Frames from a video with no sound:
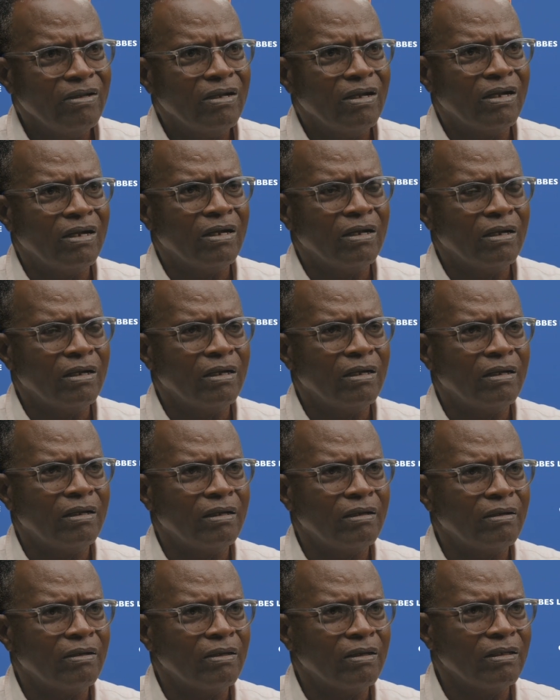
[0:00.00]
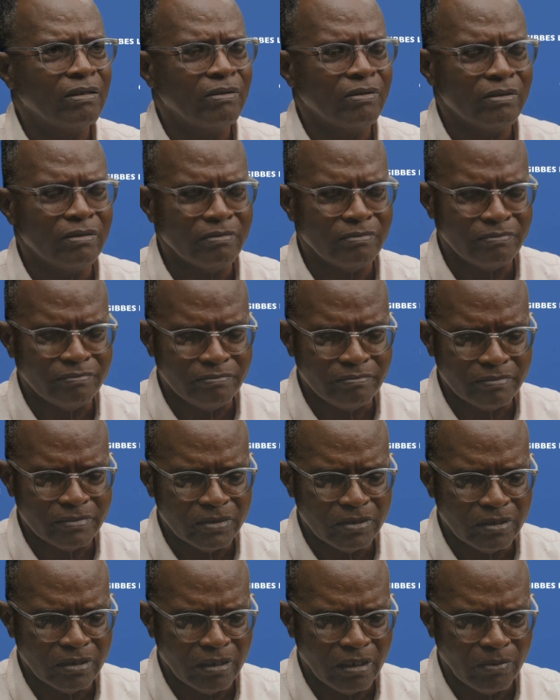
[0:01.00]

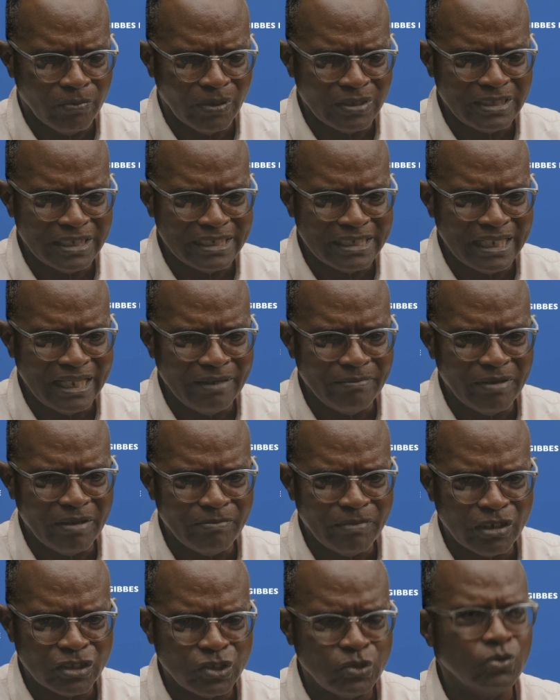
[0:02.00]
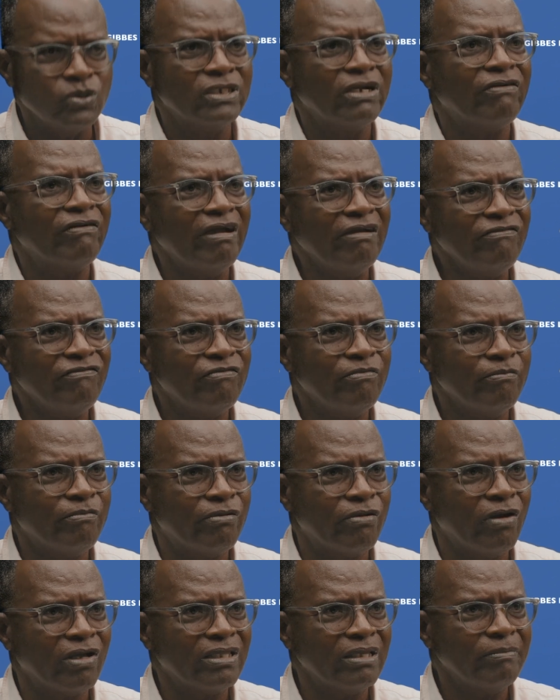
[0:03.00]
What's his name? Sojaref
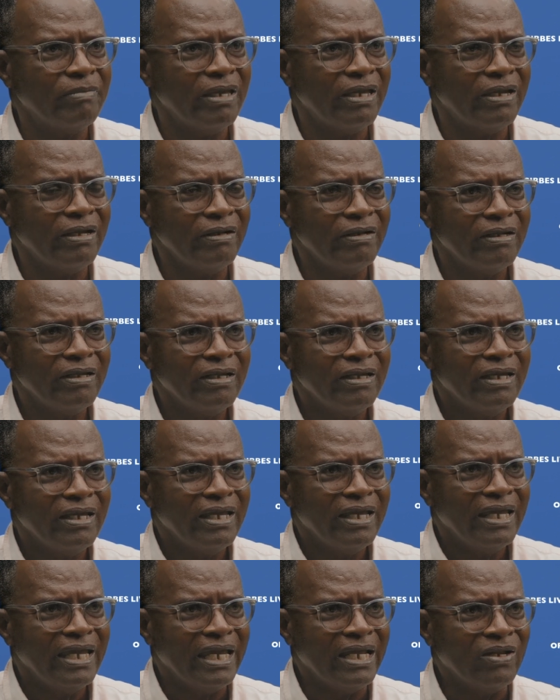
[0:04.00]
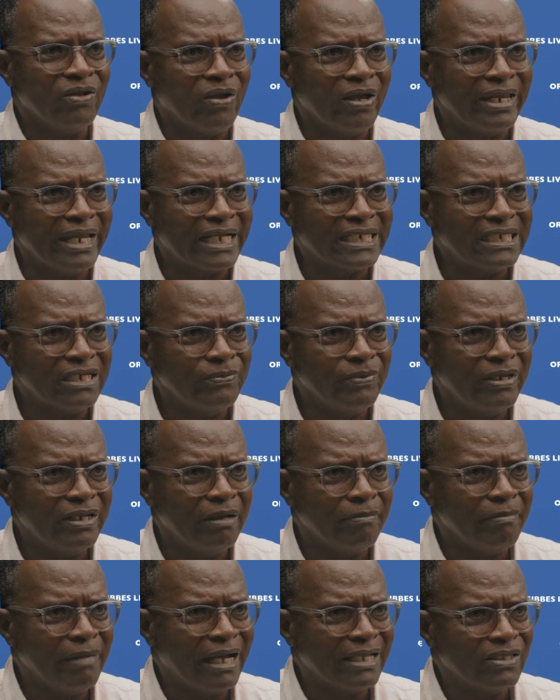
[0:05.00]
brought him here in connection with
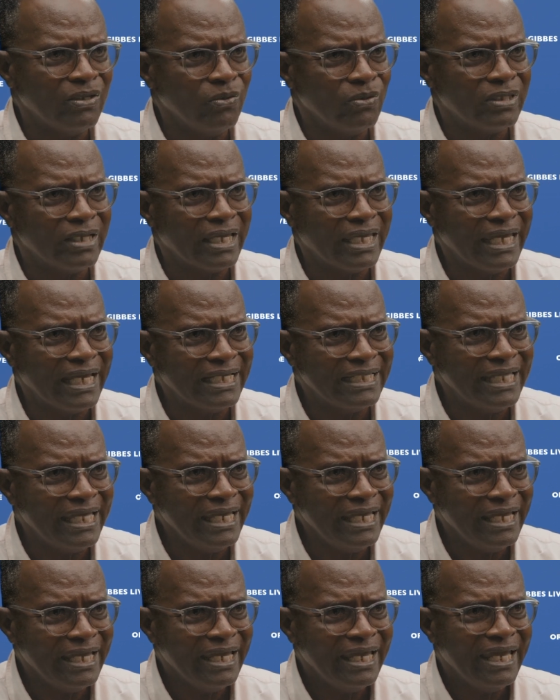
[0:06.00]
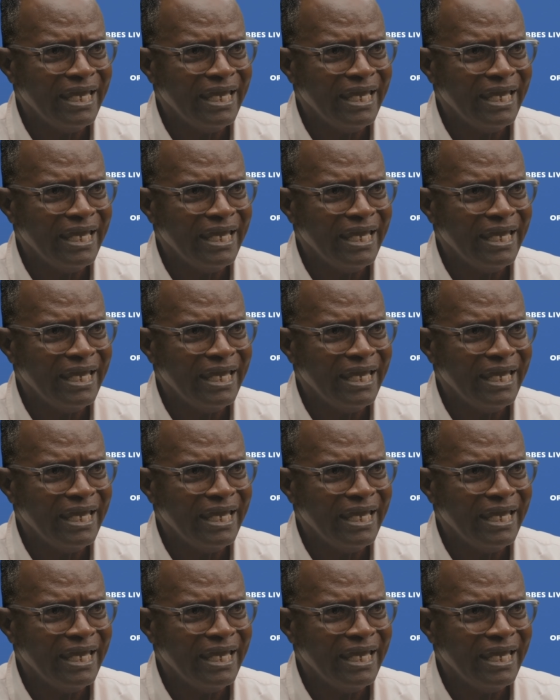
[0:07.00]
Martin Luther King Day.